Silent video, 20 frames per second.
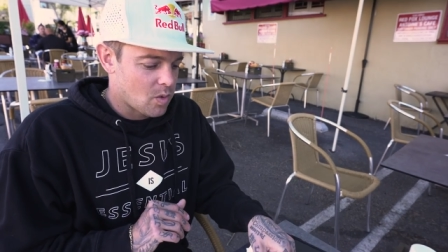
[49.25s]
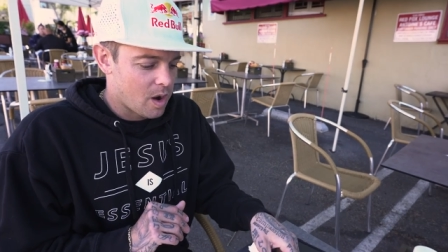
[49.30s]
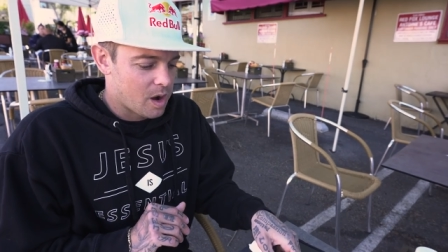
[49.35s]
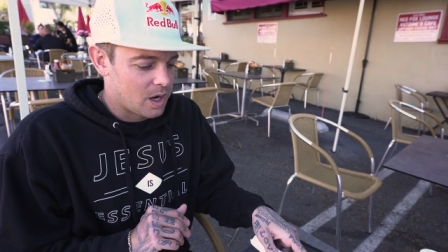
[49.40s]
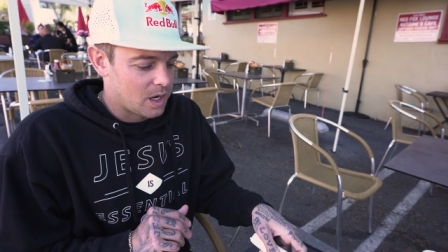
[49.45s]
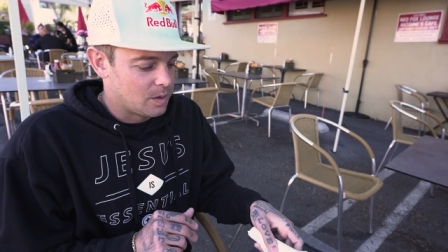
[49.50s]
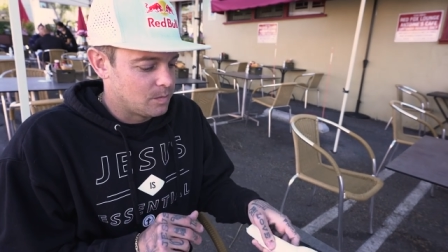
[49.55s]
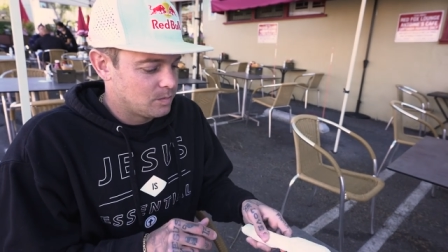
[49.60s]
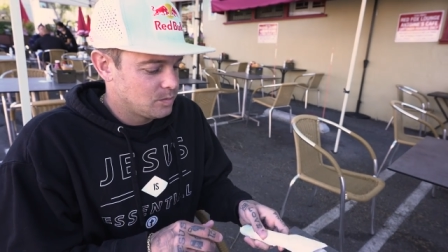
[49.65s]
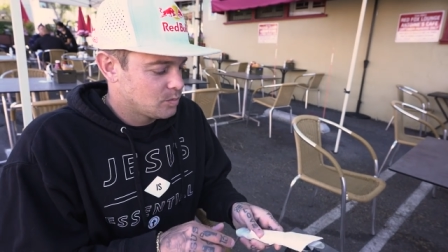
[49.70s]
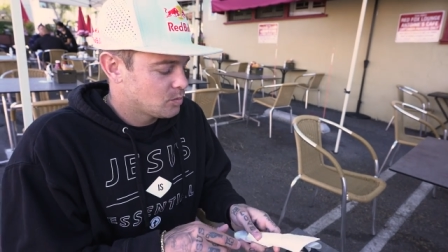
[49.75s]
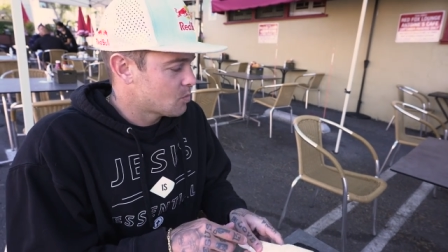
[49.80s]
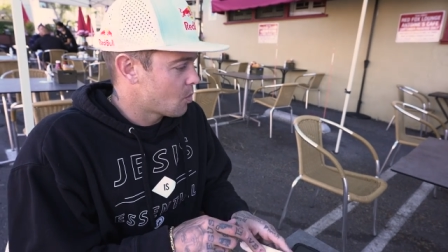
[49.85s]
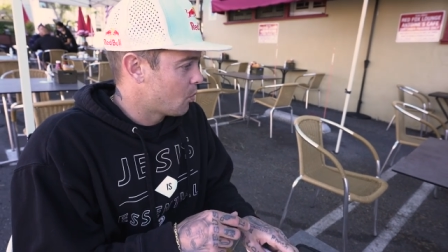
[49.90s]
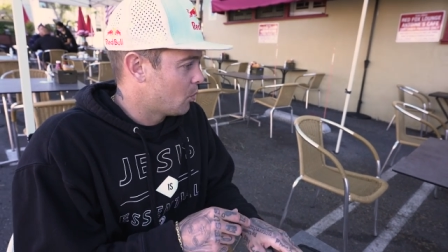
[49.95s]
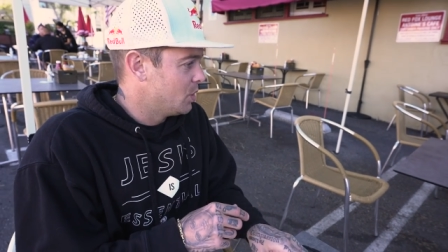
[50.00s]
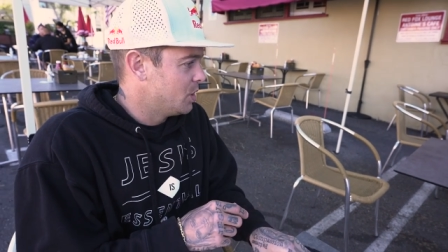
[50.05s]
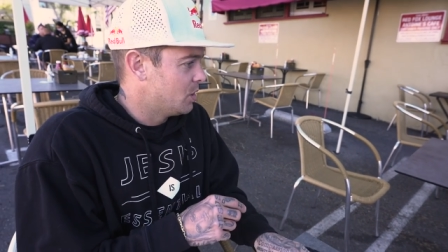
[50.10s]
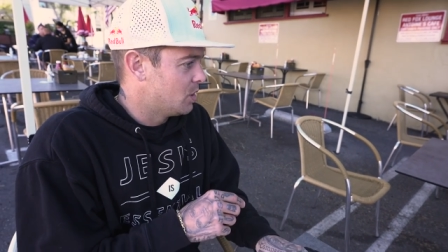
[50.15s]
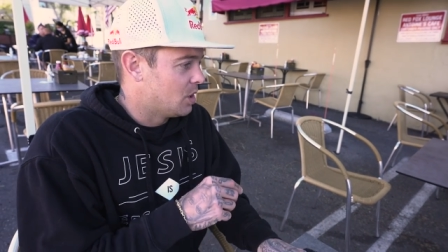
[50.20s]
All right,
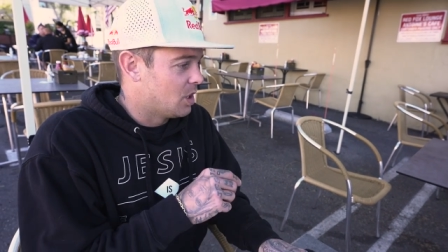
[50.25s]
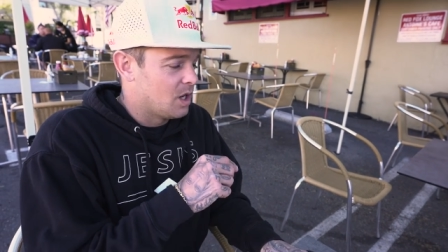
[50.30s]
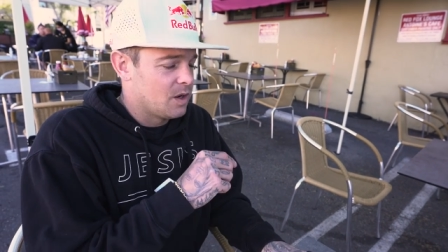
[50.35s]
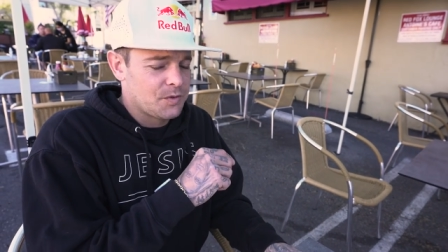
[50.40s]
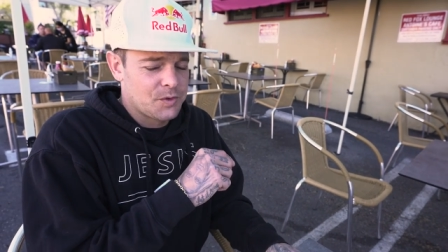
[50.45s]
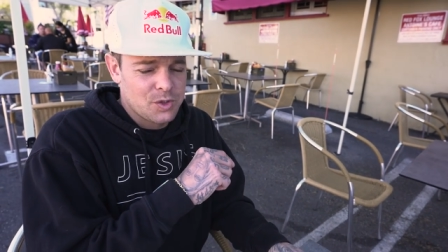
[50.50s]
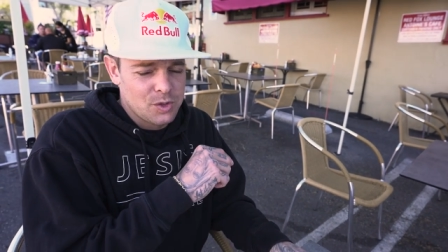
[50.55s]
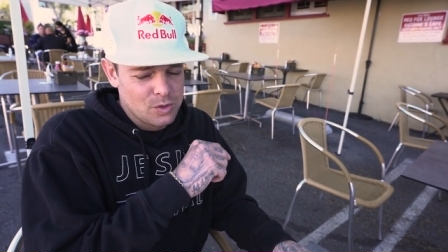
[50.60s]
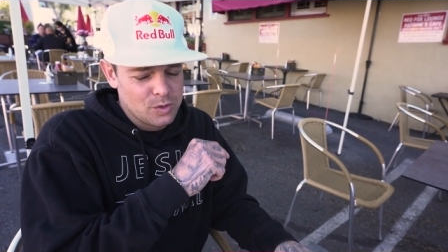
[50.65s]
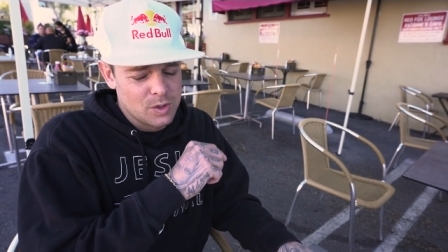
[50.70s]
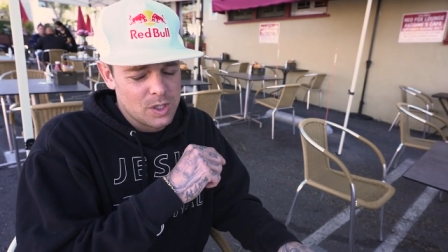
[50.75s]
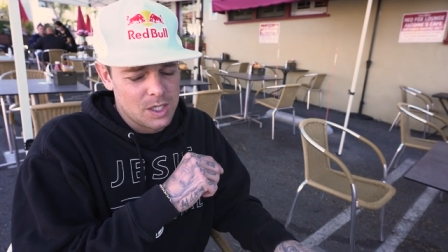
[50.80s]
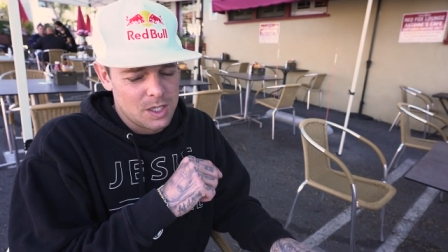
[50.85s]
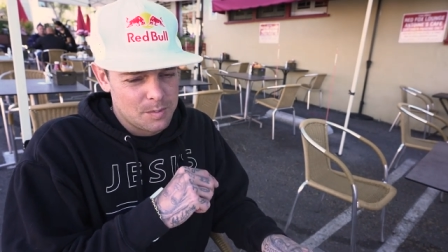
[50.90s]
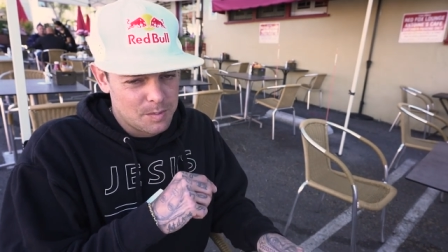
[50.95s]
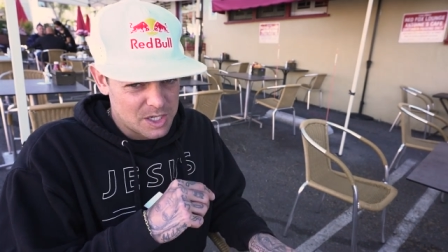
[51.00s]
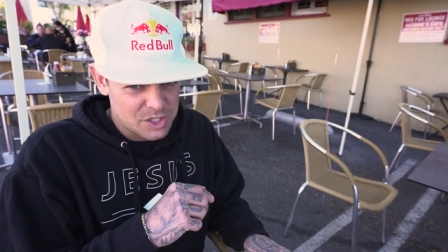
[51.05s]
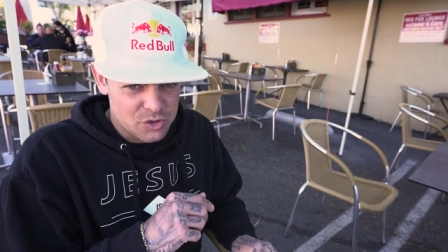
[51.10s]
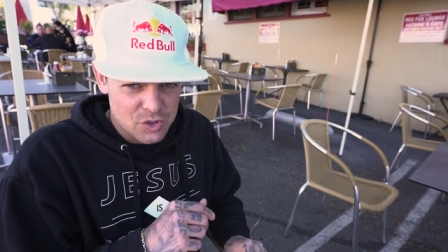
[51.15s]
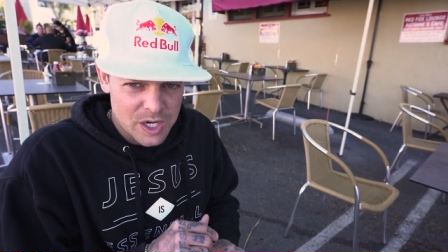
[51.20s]
we are off to
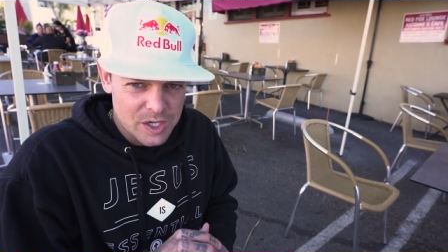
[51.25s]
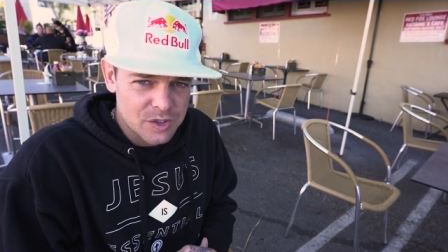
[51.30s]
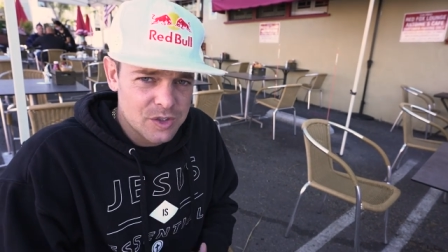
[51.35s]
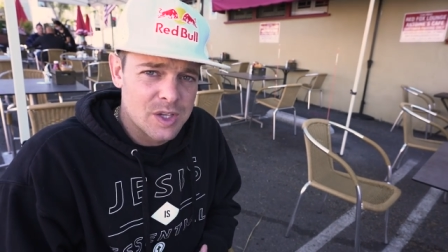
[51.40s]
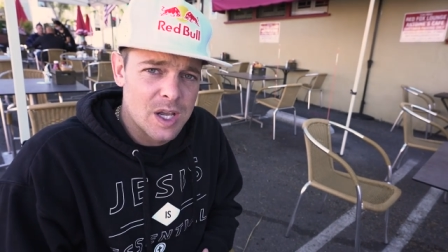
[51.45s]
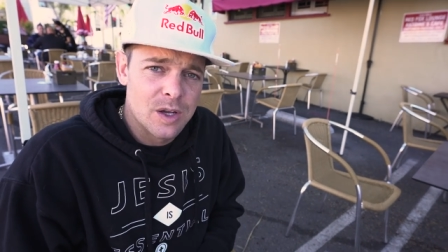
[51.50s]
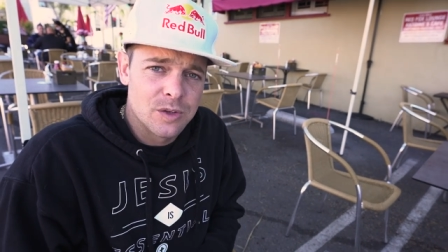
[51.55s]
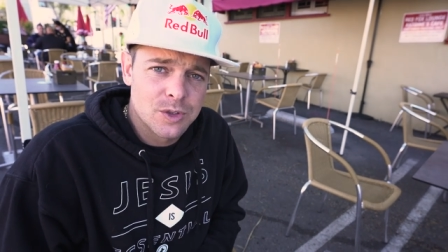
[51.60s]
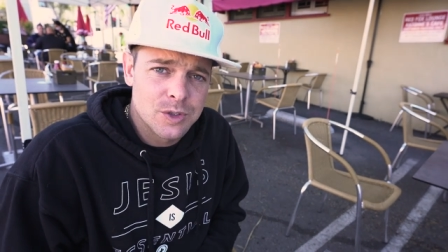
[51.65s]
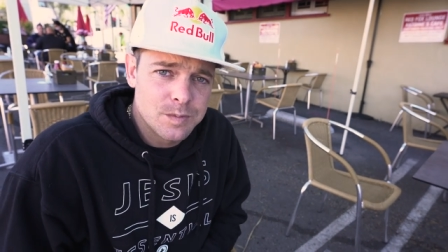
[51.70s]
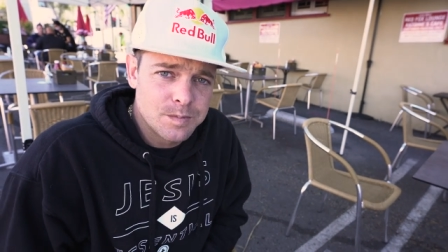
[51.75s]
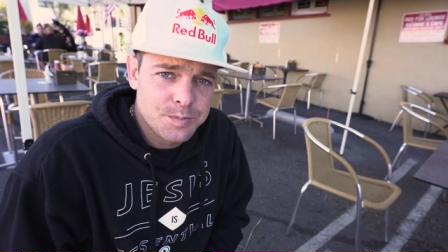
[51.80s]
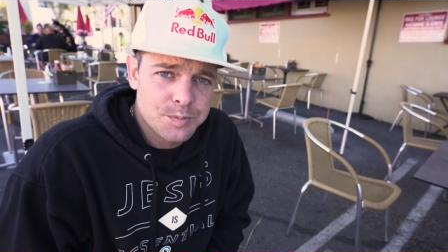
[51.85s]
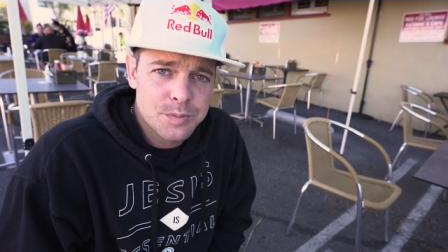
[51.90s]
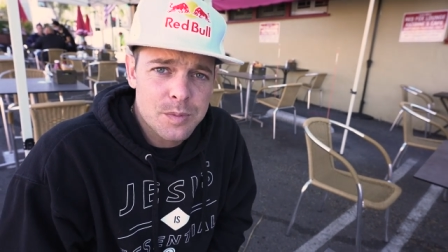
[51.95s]
uh, my trainer's house.